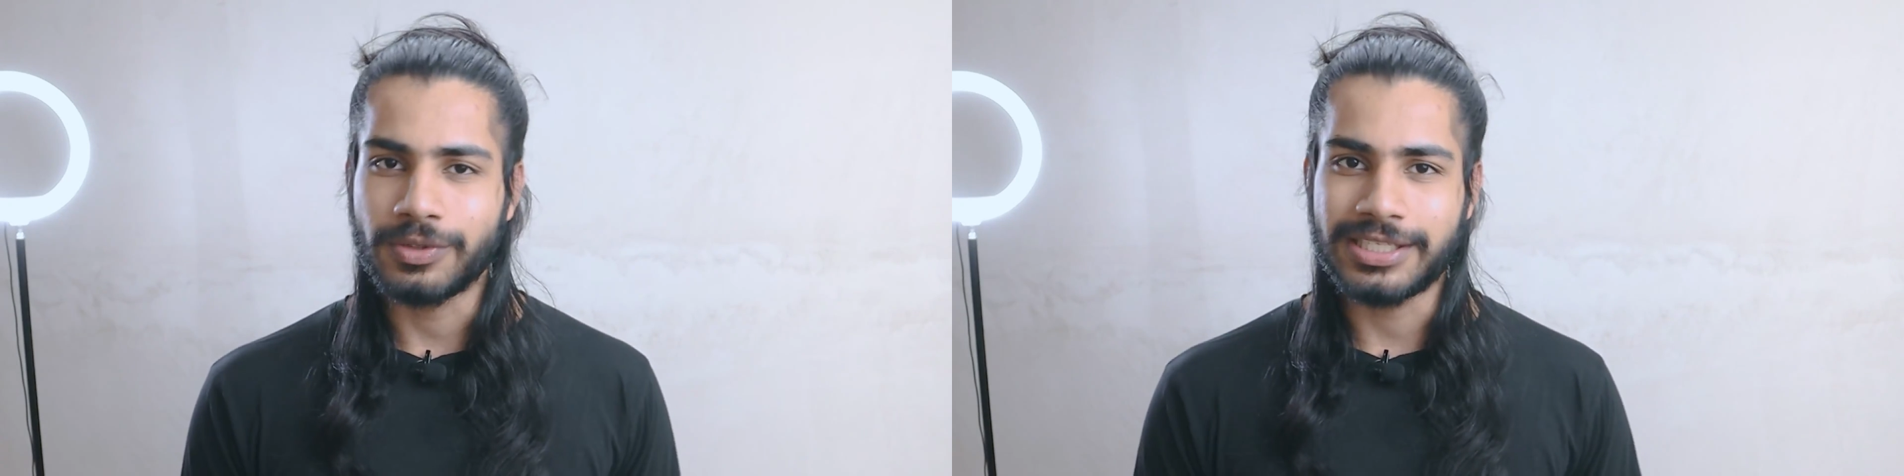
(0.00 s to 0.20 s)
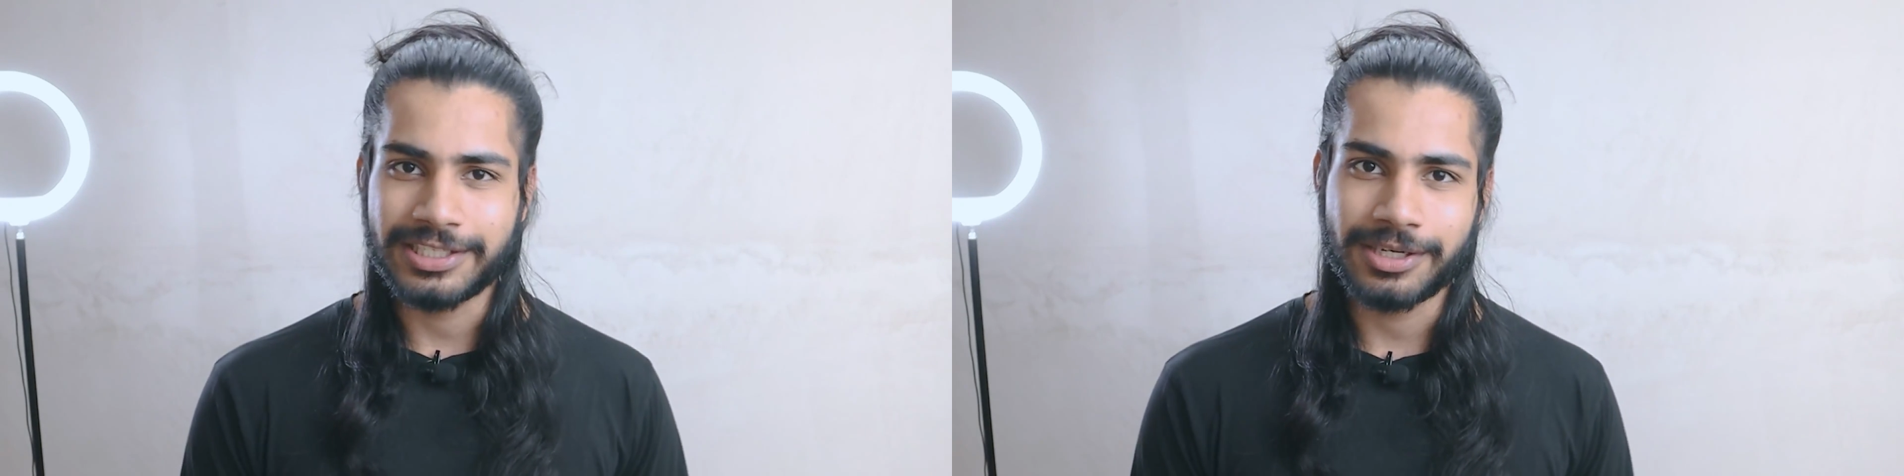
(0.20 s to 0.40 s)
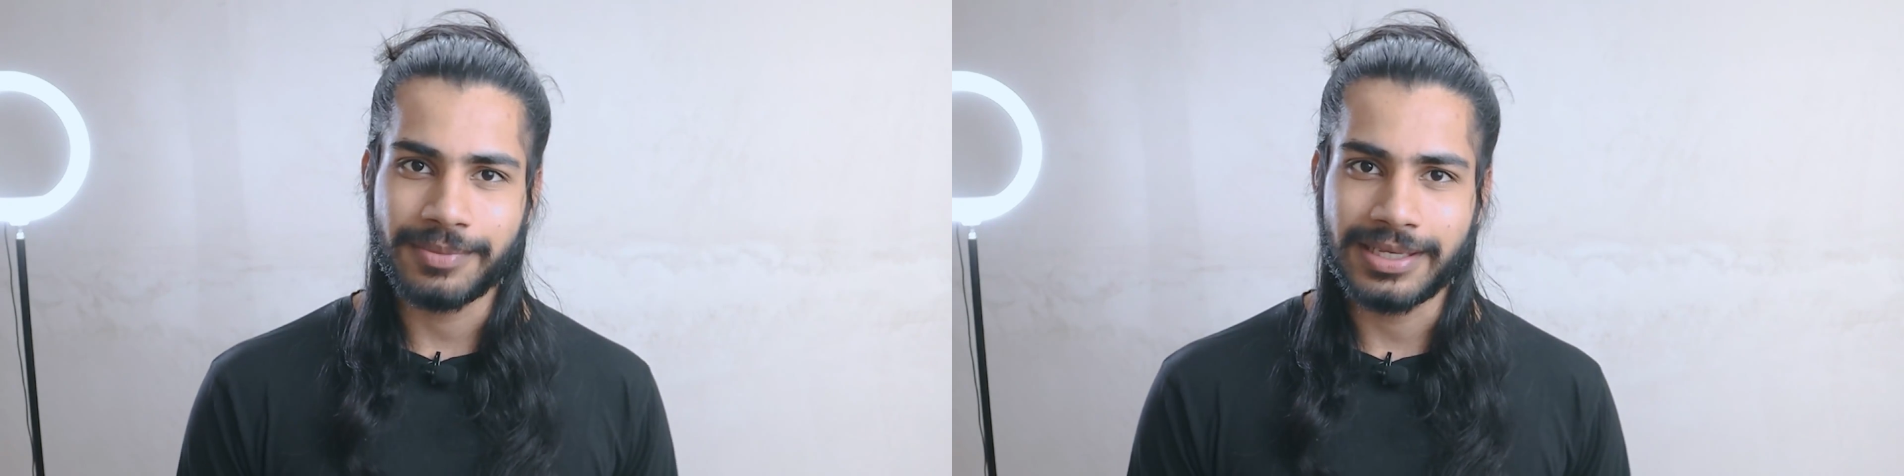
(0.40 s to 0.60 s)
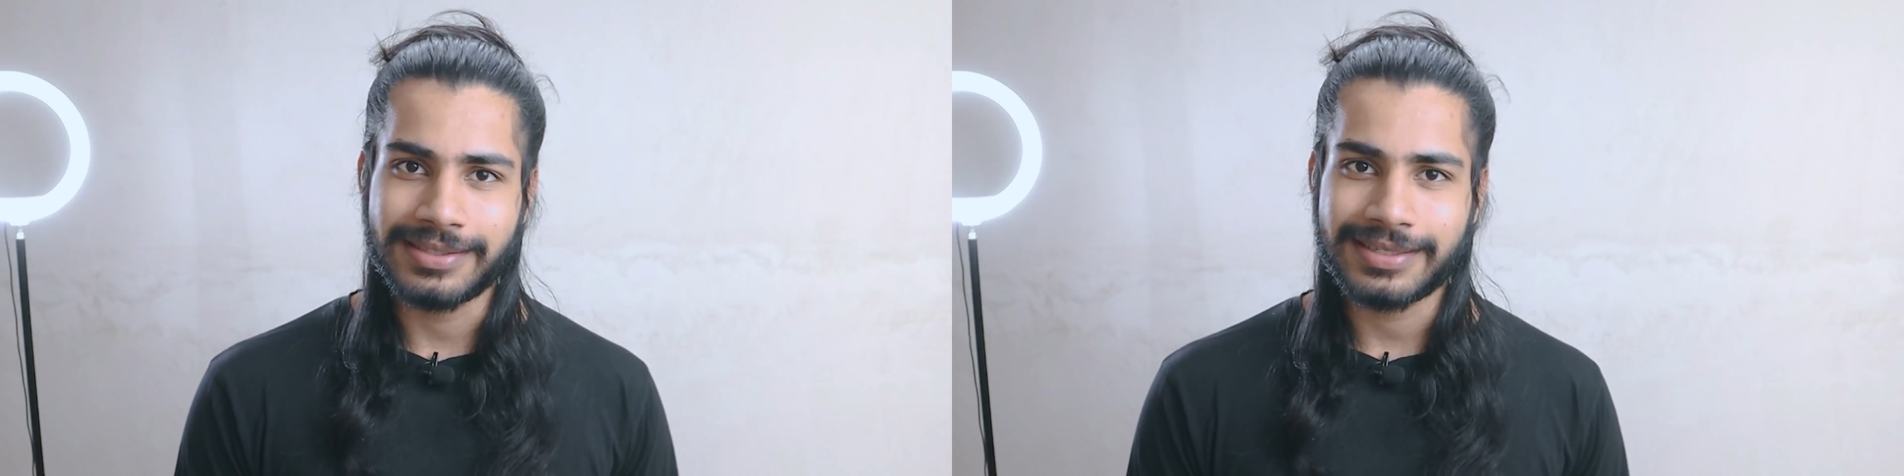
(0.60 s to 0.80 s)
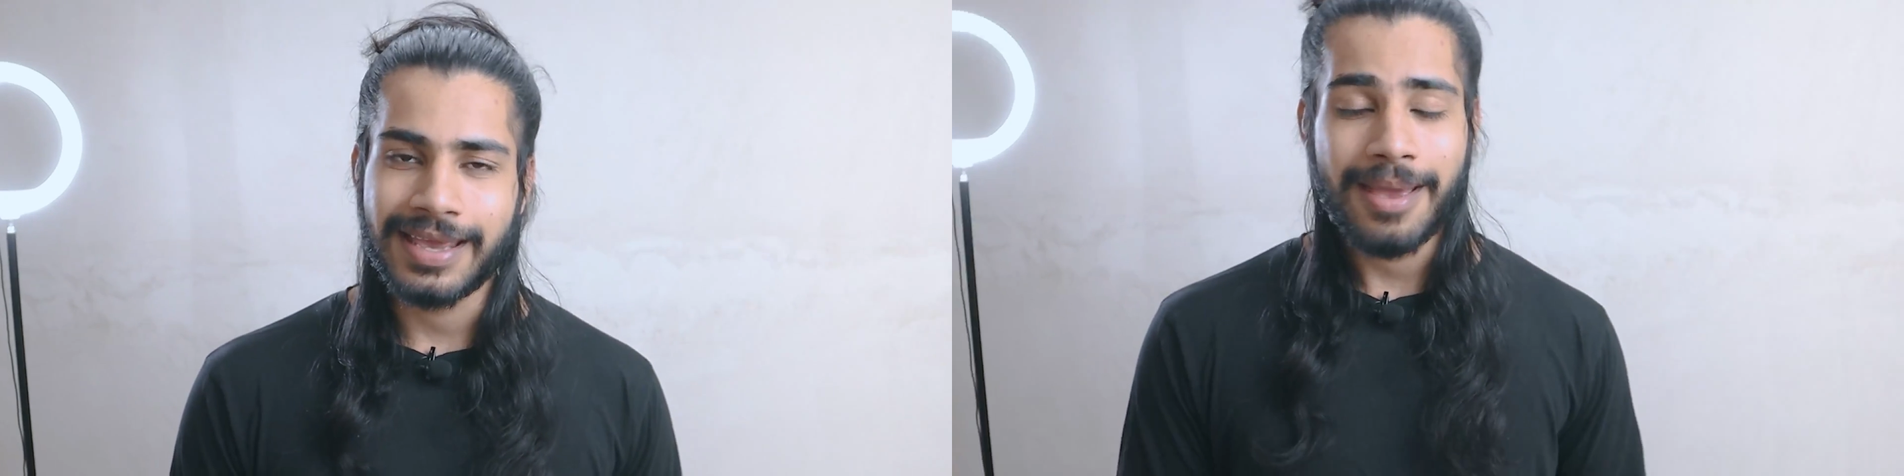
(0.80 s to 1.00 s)

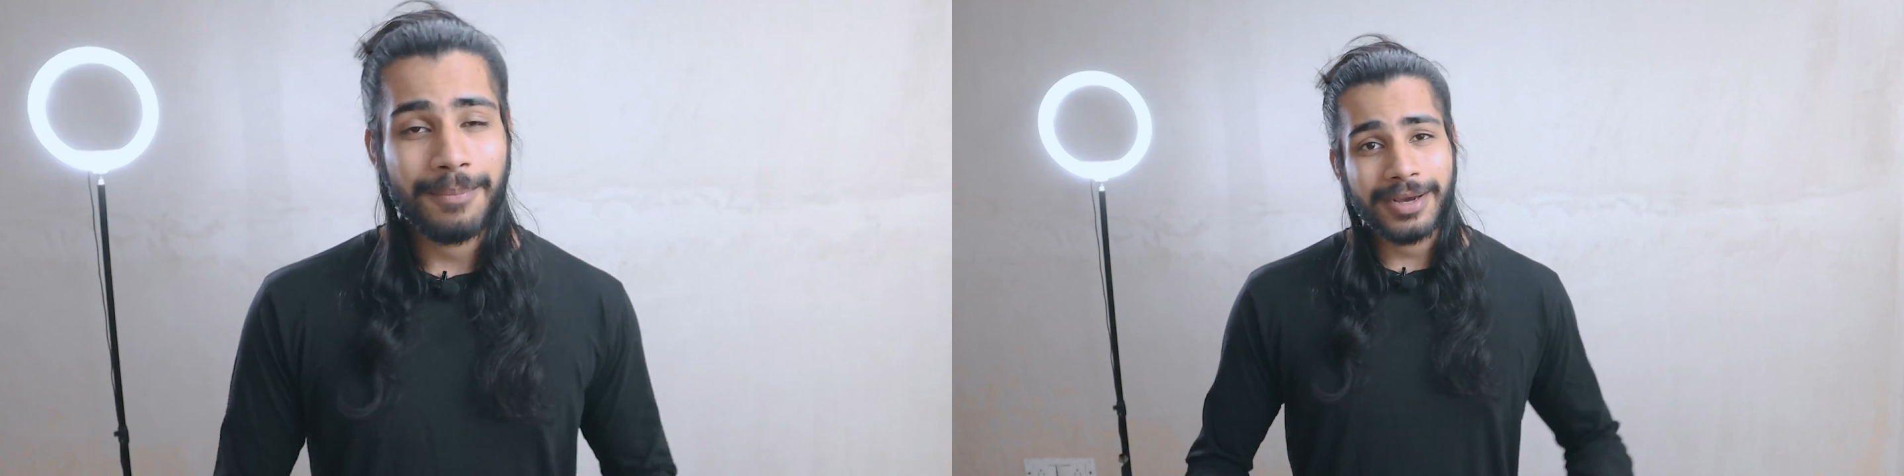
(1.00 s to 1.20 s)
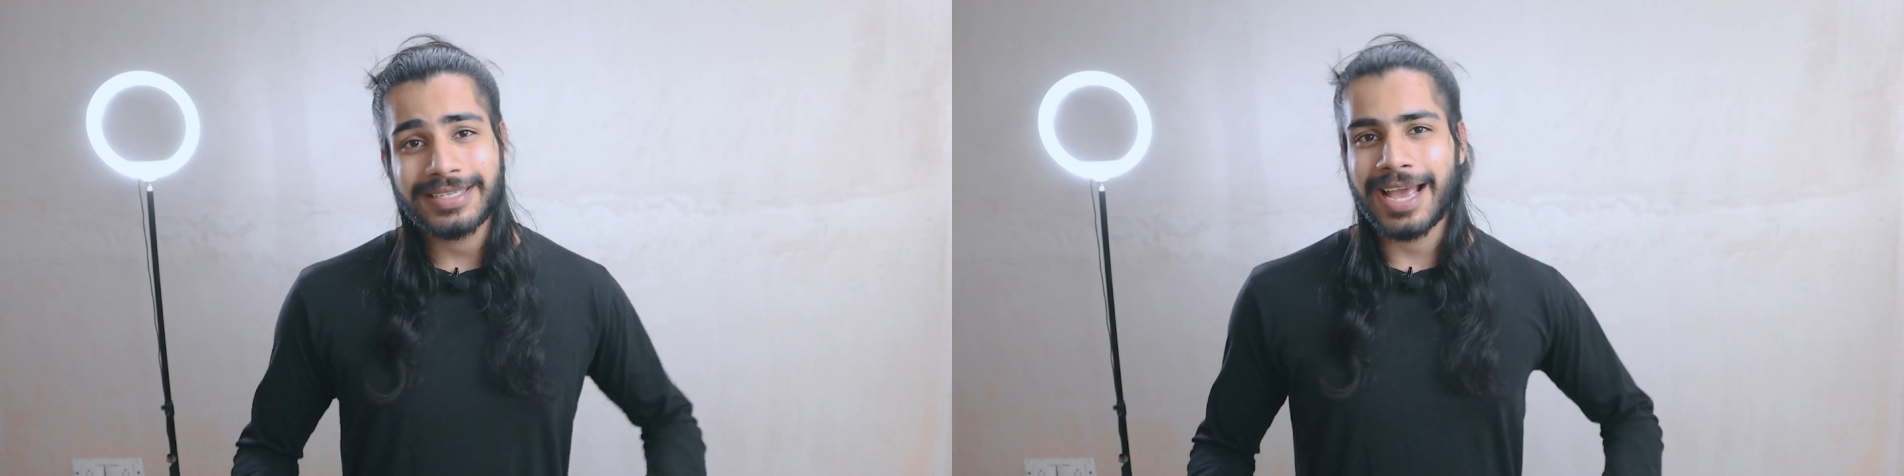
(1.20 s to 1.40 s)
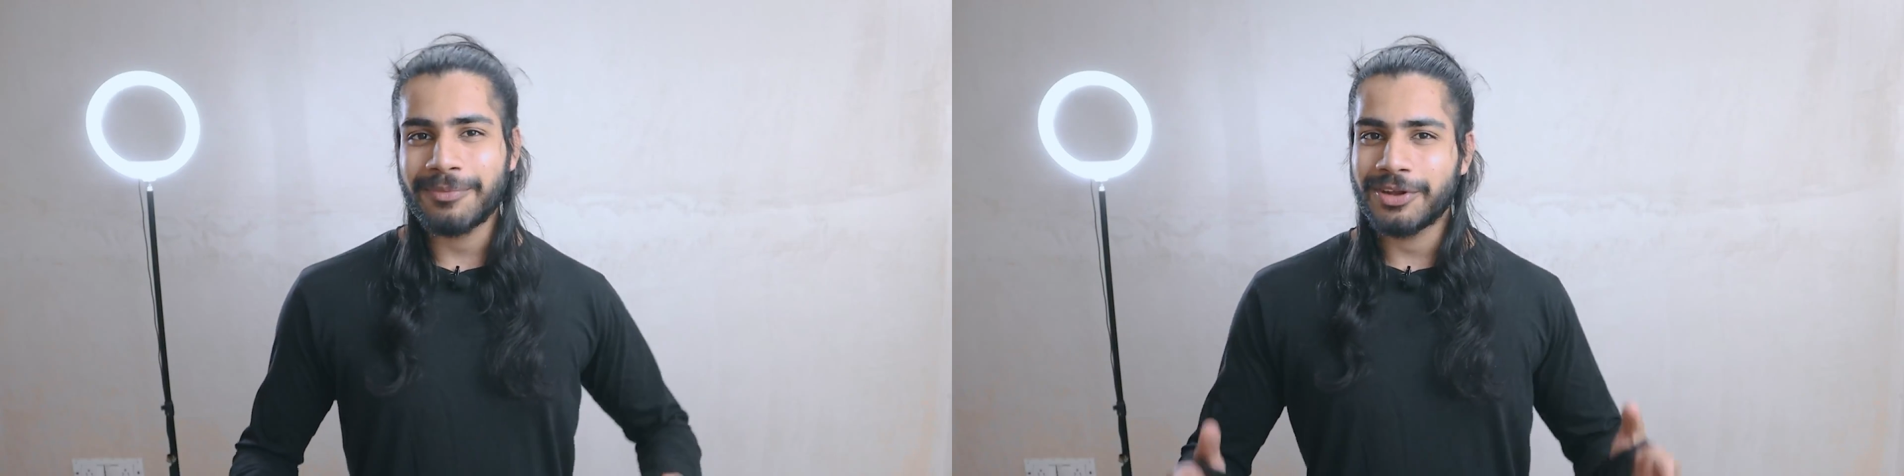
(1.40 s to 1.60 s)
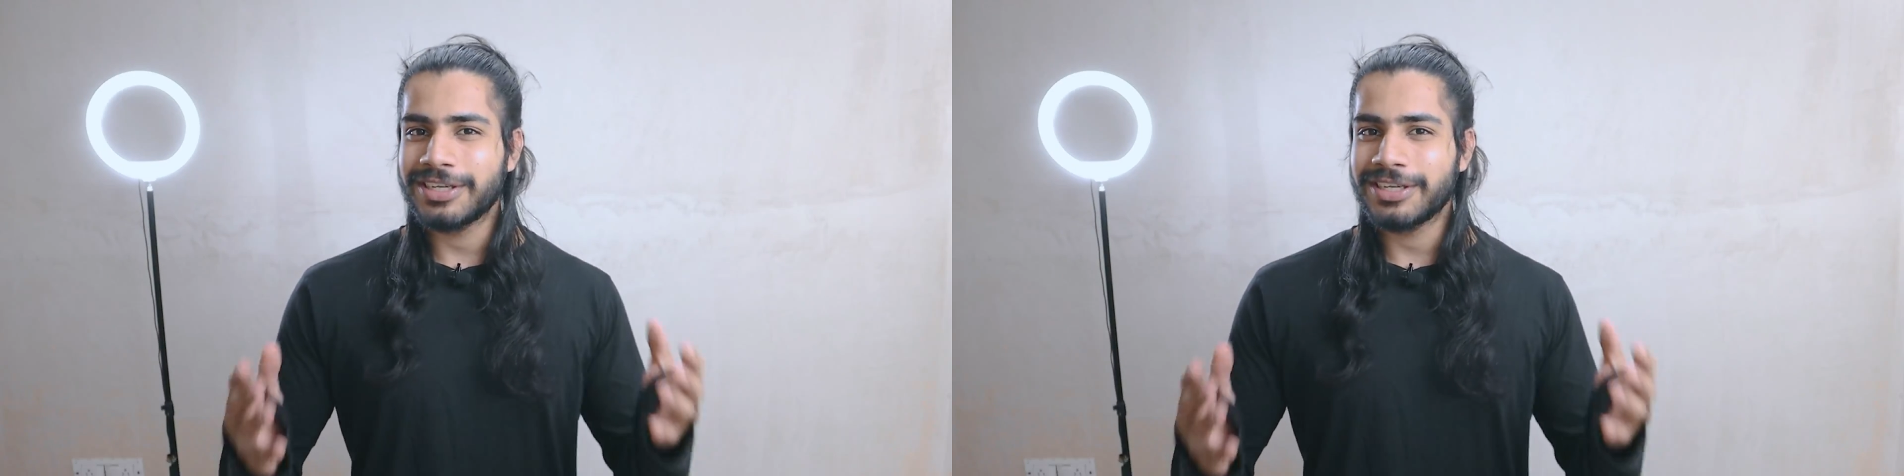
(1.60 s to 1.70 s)
disturbance. But I'm